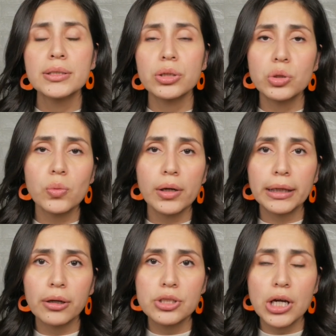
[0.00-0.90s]
So do wear
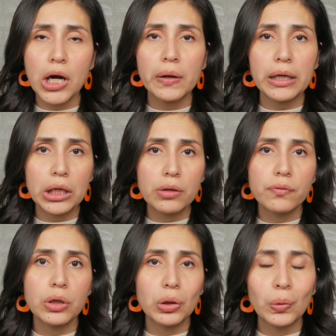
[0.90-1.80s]
nail gel
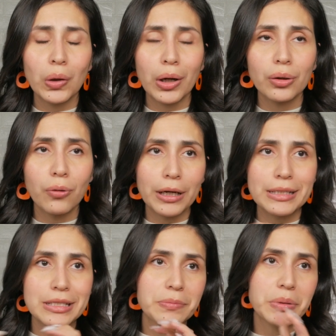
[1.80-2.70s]
if you are
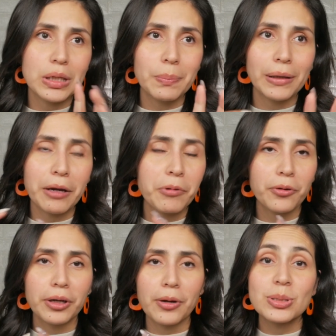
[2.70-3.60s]
going to be playing with
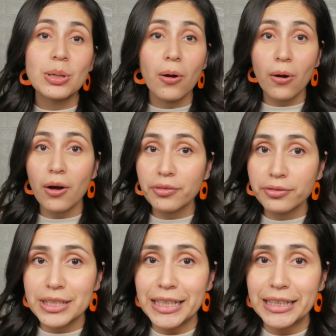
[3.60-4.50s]
your nails
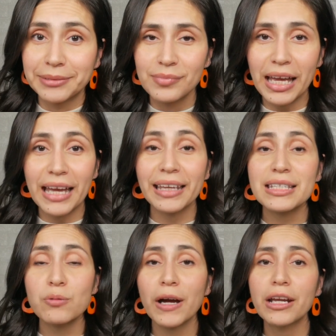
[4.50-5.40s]
often. And
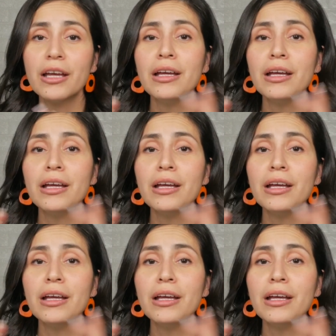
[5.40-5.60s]
guess what?